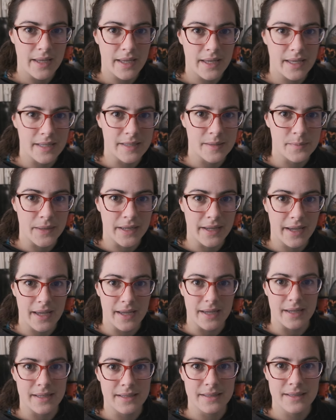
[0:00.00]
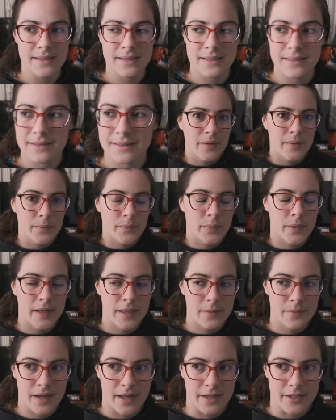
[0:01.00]
is because
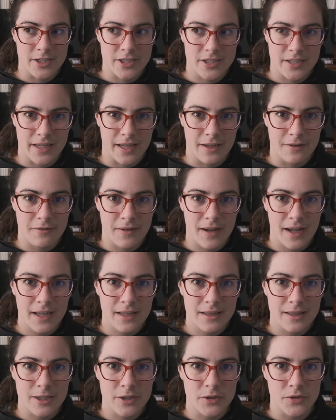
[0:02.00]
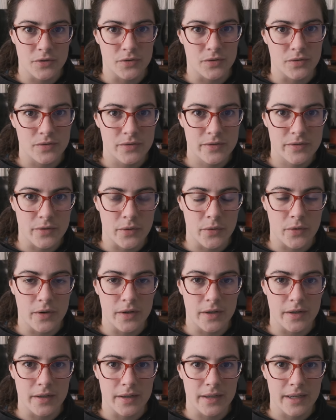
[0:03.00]
pretty much if I lose
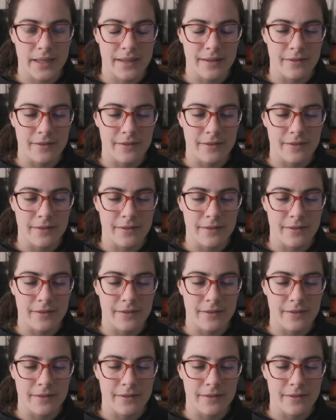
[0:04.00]
or